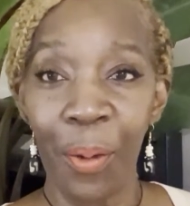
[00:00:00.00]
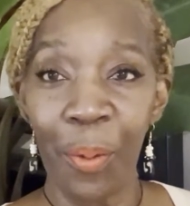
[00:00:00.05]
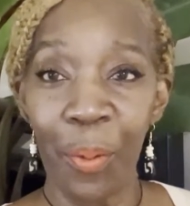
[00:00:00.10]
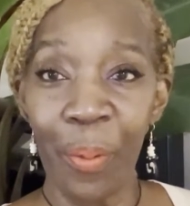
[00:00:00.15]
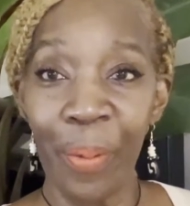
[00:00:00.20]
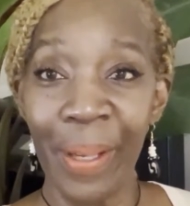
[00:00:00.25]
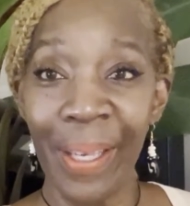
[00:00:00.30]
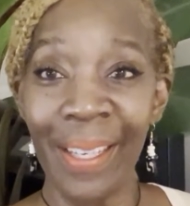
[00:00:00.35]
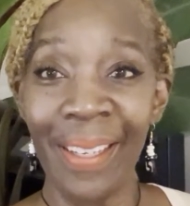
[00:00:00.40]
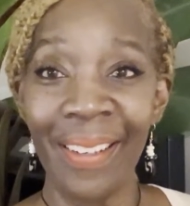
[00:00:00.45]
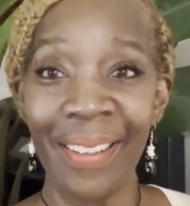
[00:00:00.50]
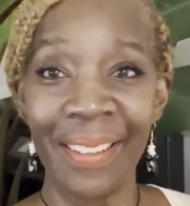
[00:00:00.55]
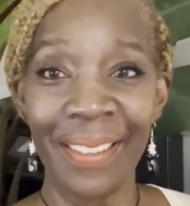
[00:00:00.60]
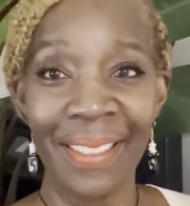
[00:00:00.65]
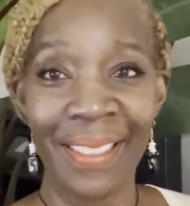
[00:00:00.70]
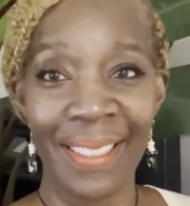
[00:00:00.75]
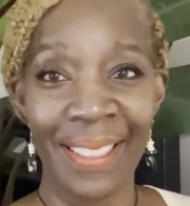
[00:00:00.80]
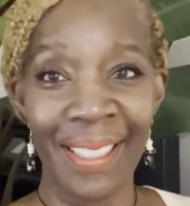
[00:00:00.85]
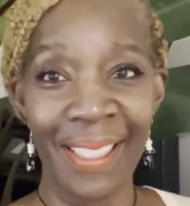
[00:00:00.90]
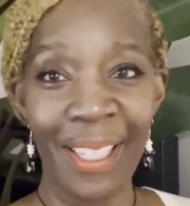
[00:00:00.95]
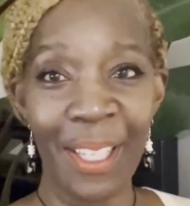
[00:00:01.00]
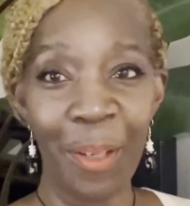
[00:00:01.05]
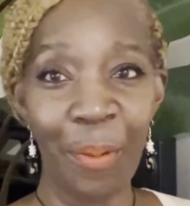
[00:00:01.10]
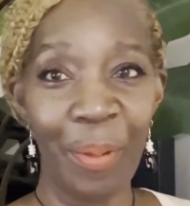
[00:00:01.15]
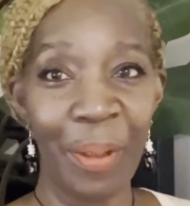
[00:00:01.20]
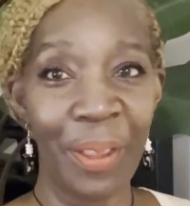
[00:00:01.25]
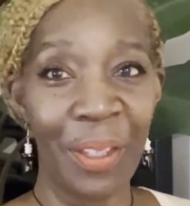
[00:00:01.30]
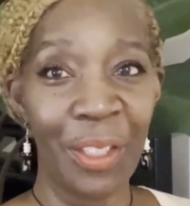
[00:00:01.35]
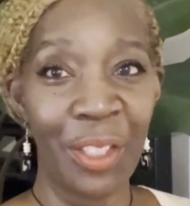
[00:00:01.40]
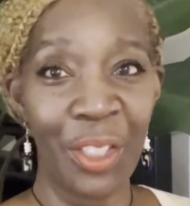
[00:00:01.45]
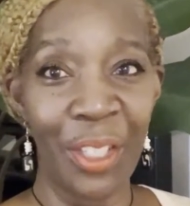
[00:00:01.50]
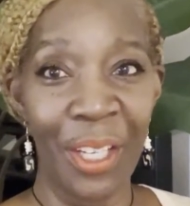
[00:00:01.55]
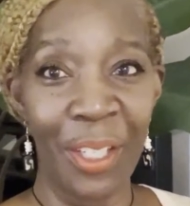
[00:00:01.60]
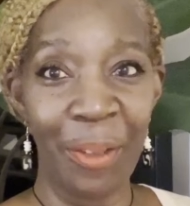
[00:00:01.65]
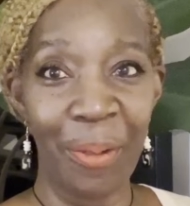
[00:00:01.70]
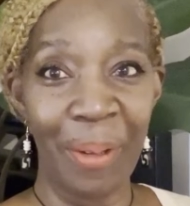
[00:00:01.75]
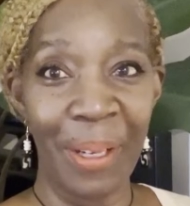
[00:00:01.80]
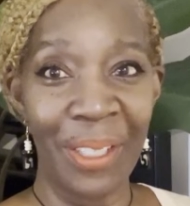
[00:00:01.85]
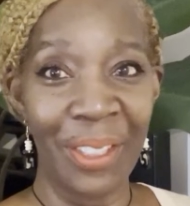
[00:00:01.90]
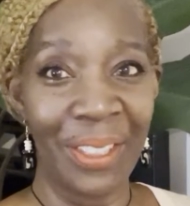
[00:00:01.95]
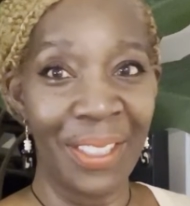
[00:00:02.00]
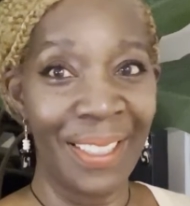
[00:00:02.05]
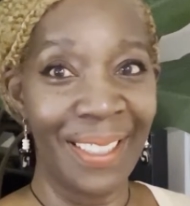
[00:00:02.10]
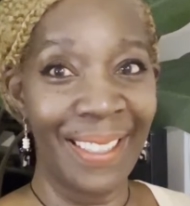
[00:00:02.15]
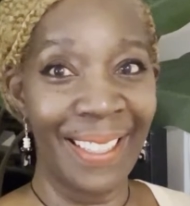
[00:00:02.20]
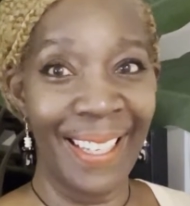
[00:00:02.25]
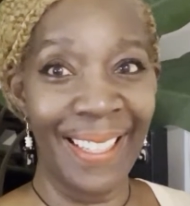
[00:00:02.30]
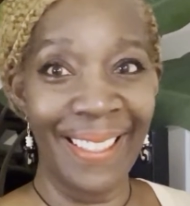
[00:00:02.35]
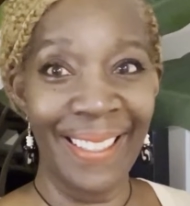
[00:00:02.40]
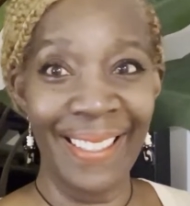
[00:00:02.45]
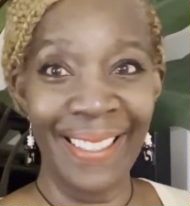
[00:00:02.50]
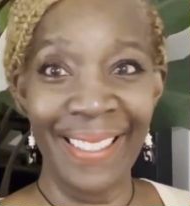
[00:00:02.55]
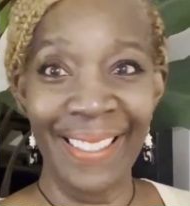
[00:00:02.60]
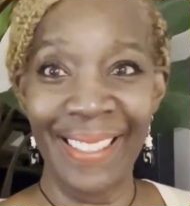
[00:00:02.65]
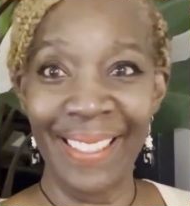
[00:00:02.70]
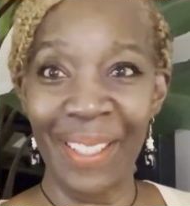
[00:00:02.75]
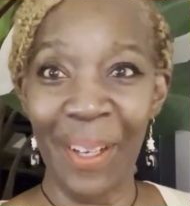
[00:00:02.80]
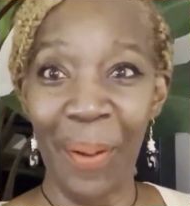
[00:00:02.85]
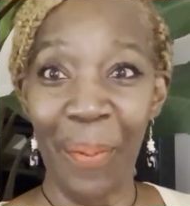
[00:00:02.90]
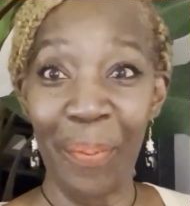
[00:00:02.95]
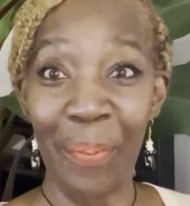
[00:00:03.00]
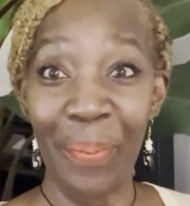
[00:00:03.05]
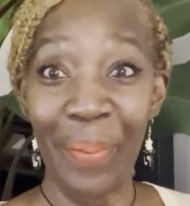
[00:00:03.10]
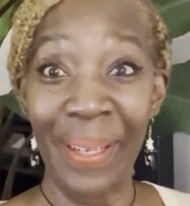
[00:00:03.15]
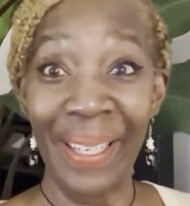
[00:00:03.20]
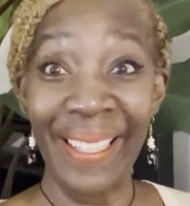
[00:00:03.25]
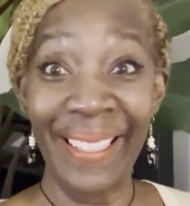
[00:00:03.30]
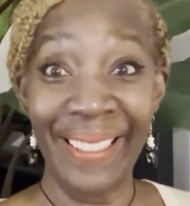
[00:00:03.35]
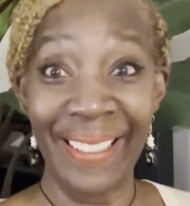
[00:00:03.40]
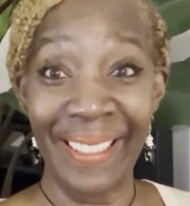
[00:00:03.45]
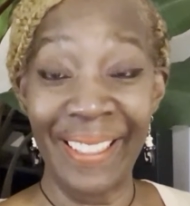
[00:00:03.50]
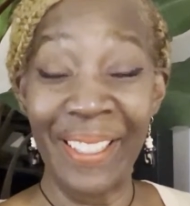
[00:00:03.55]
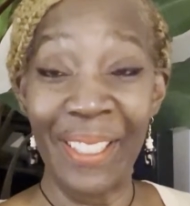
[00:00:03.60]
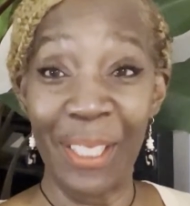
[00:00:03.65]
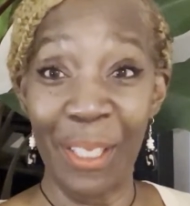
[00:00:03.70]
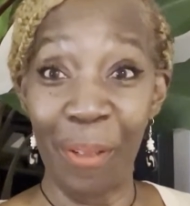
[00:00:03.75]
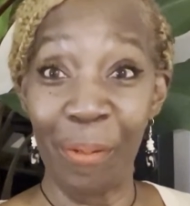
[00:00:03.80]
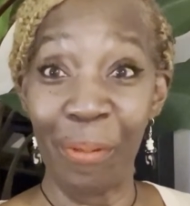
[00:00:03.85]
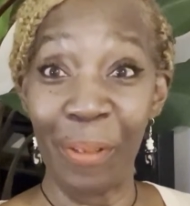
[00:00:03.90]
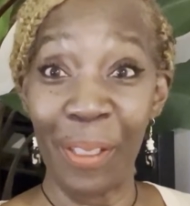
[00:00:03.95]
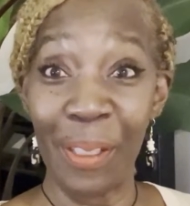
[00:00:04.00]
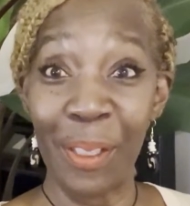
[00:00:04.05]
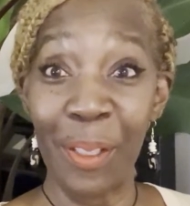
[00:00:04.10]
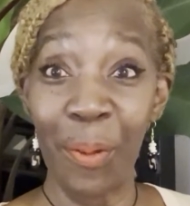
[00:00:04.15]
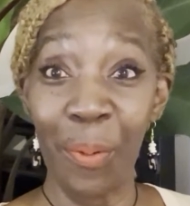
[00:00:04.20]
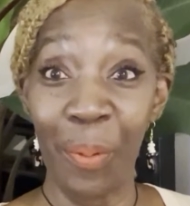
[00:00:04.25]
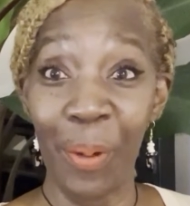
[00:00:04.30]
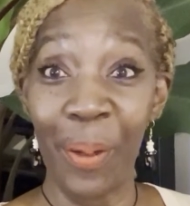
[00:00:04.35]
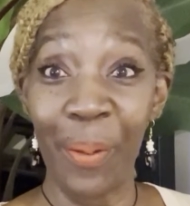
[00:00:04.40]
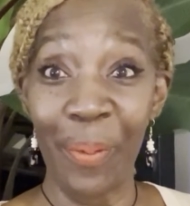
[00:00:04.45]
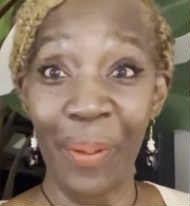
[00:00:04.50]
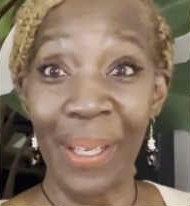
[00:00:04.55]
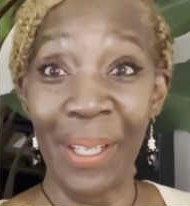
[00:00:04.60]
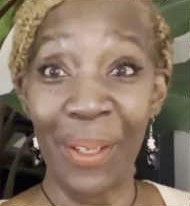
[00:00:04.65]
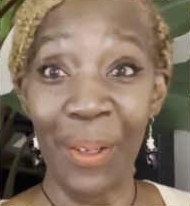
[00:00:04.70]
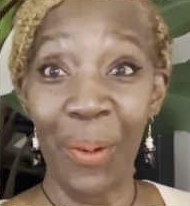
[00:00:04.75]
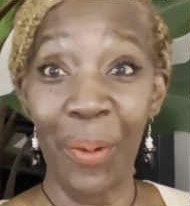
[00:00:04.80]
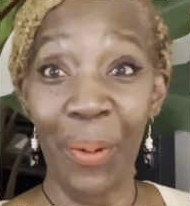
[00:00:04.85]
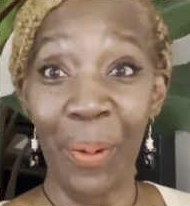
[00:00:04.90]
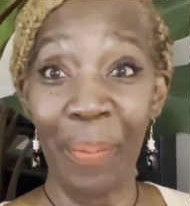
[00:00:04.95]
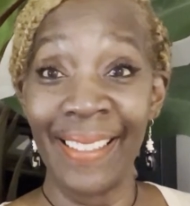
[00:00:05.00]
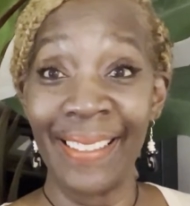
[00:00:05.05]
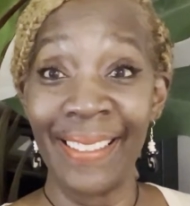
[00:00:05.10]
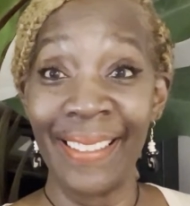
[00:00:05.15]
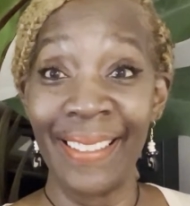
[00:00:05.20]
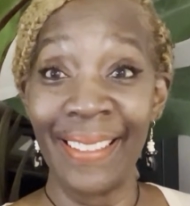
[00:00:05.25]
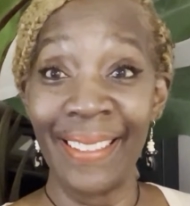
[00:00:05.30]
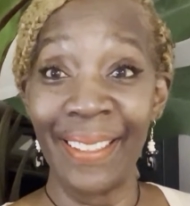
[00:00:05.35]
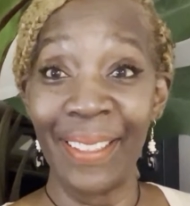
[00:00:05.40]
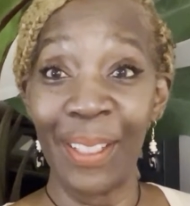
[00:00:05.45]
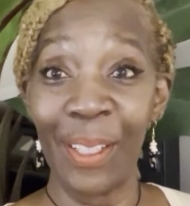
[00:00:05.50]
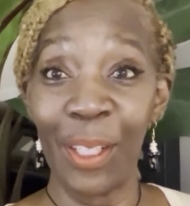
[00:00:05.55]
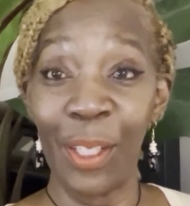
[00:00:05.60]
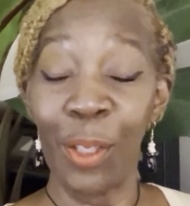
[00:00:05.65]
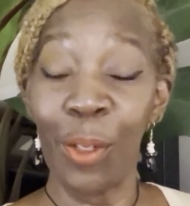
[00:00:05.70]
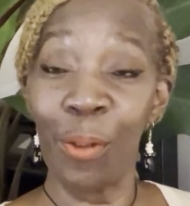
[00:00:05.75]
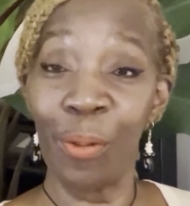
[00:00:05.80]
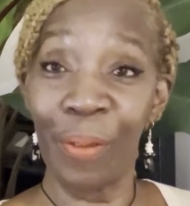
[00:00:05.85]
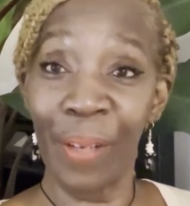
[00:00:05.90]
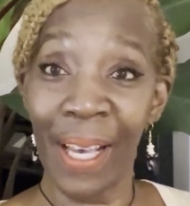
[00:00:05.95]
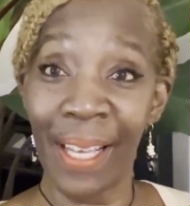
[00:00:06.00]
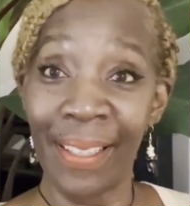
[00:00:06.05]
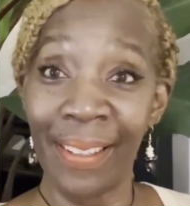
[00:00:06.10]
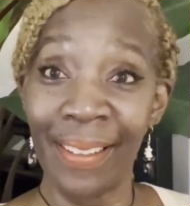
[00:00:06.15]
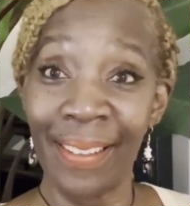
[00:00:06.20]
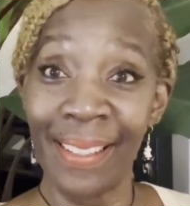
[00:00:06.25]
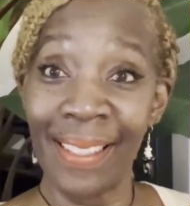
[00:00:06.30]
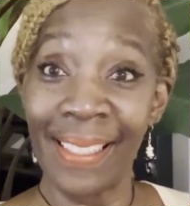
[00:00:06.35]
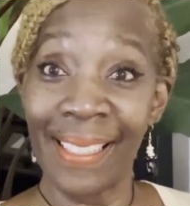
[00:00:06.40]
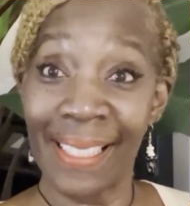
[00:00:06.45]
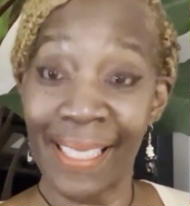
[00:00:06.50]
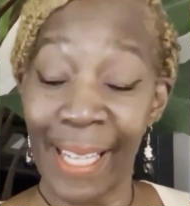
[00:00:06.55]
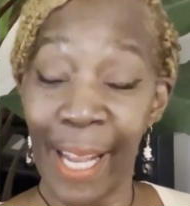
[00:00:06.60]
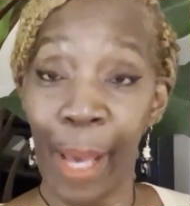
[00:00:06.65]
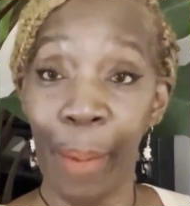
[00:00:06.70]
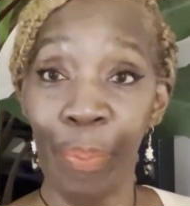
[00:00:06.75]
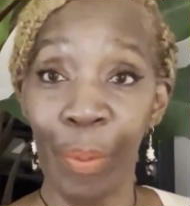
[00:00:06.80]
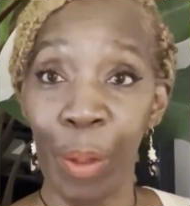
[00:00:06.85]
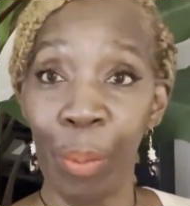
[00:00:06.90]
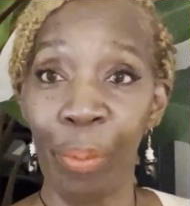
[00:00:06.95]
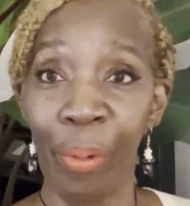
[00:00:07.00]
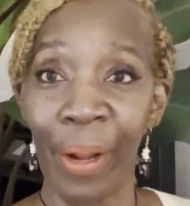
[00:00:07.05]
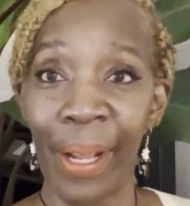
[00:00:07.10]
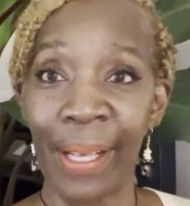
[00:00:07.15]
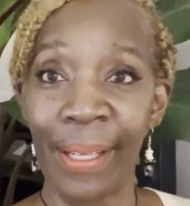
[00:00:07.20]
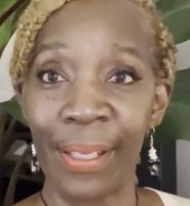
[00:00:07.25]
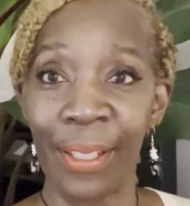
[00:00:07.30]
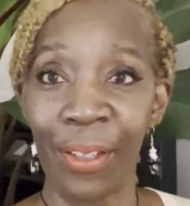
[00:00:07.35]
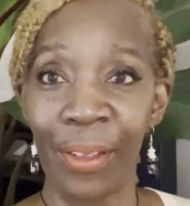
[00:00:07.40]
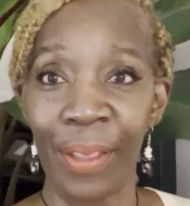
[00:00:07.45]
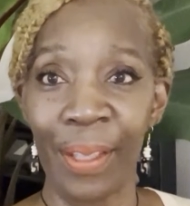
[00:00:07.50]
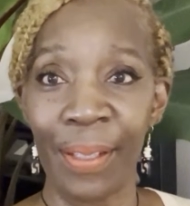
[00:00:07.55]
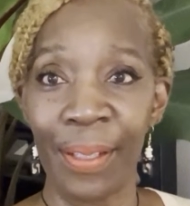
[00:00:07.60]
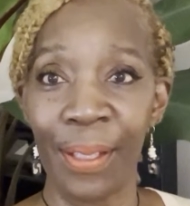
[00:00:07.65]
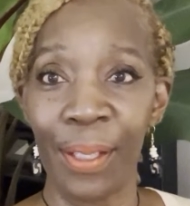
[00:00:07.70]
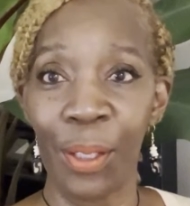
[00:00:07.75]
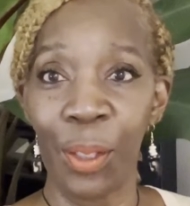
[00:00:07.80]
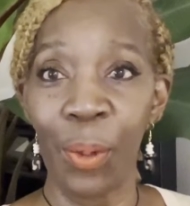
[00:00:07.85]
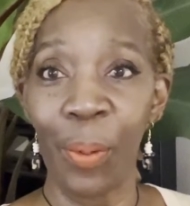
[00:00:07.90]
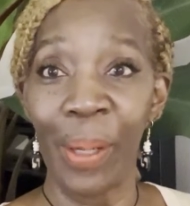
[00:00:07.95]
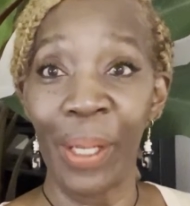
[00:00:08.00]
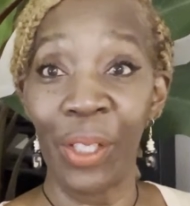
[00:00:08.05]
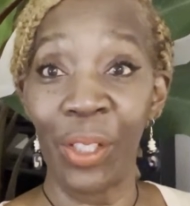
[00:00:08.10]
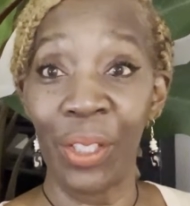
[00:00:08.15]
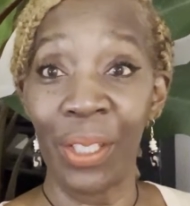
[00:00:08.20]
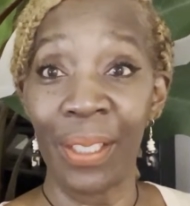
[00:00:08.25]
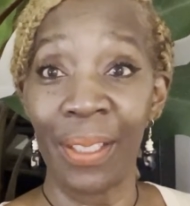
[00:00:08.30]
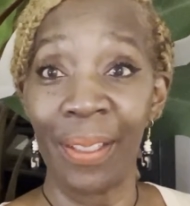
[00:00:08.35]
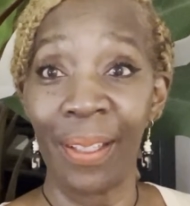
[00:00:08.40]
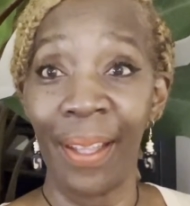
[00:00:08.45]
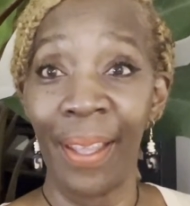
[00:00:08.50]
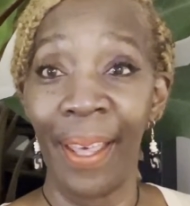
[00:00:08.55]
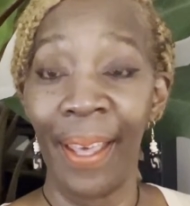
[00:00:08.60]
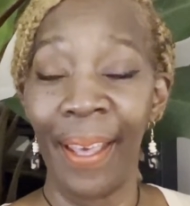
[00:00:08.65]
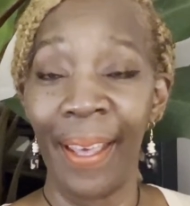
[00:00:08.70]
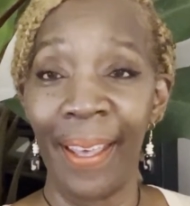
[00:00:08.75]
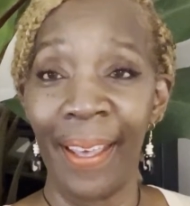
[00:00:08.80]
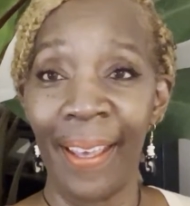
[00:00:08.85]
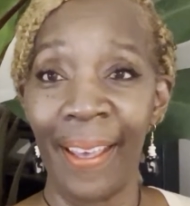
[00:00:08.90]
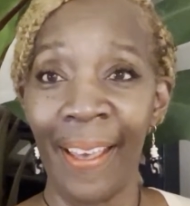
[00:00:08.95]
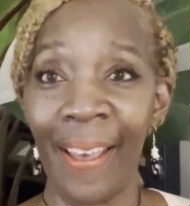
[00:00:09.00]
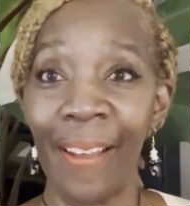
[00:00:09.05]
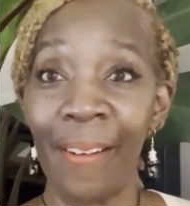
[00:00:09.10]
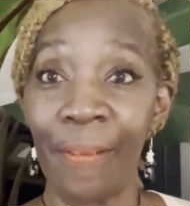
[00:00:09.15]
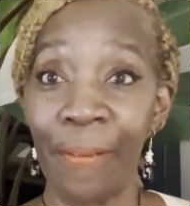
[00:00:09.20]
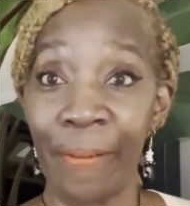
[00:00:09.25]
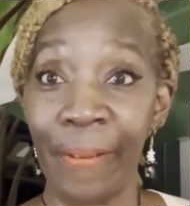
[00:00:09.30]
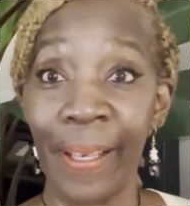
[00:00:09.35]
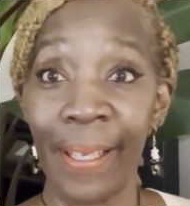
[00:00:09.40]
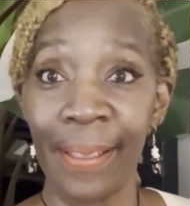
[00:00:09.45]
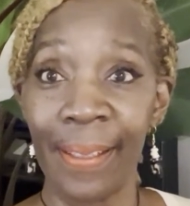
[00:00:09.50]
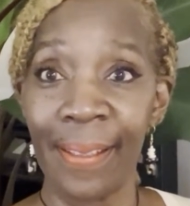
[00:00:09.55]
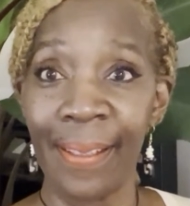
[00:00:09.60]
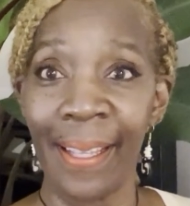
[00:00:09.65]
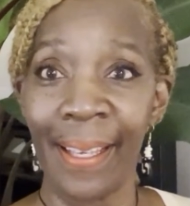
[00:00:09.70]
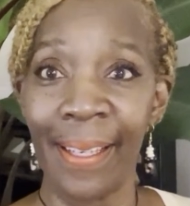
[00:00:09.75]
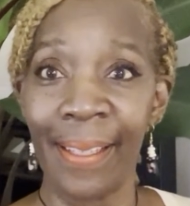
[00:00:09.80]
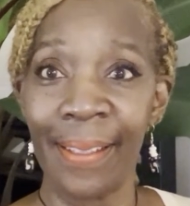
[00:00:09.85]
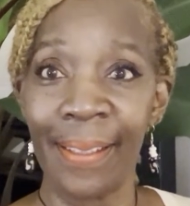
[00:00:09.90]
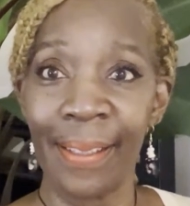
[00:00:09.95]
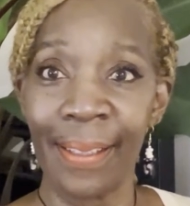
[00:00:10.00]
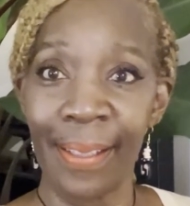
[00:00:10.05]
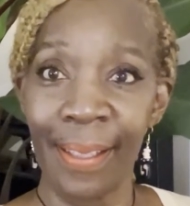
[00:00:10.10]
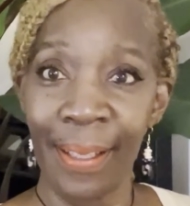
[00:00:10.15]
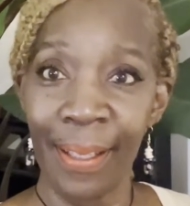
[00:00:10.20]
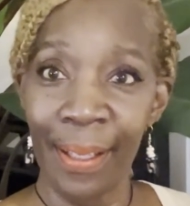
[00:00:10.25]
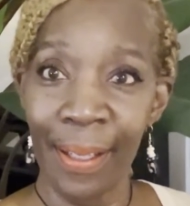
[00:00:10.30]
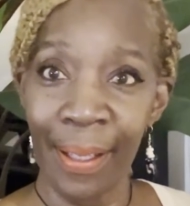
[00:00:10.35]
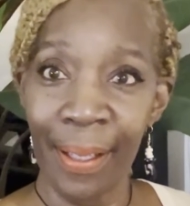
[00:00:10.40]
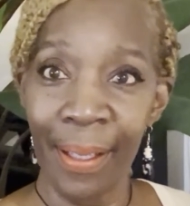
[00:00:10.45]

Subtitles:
We are dealing with a generation that is completely different to what we know. And you've got to slam the brakes on the situation and fix things